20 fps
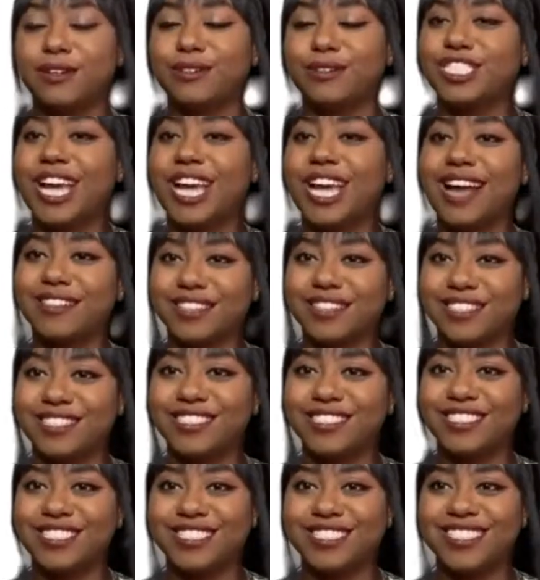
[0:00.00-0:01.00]

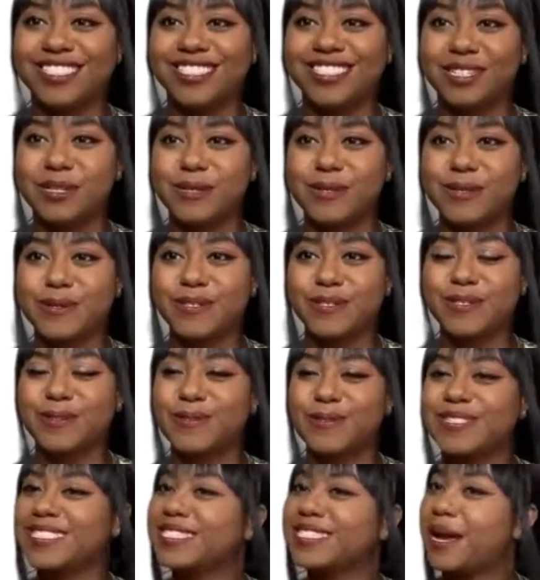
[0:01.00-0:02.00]
challenged
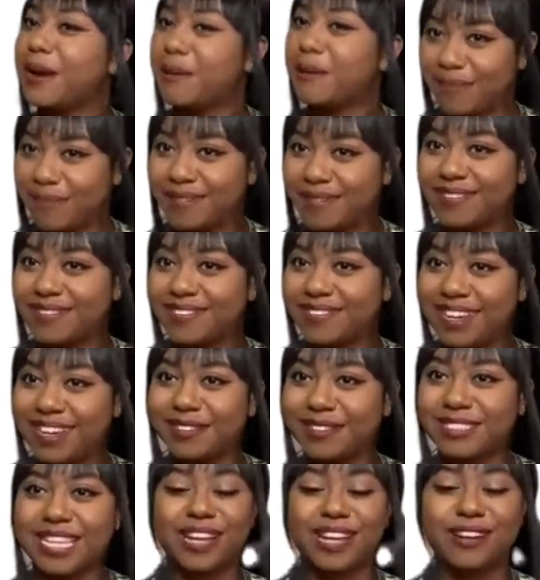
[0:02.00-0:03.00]
to step
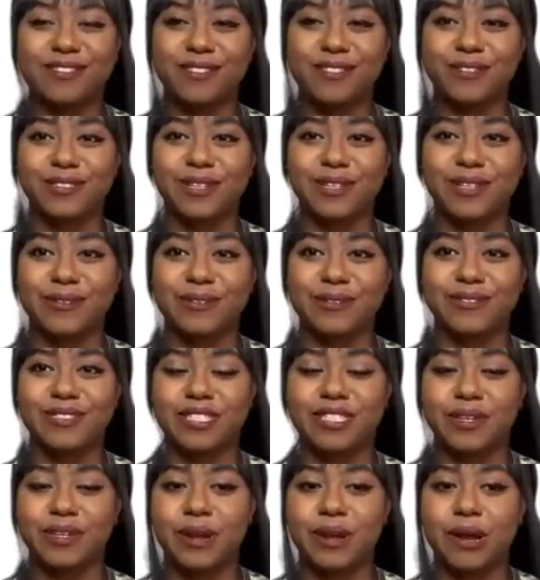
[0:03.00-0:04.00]
outside of those zones,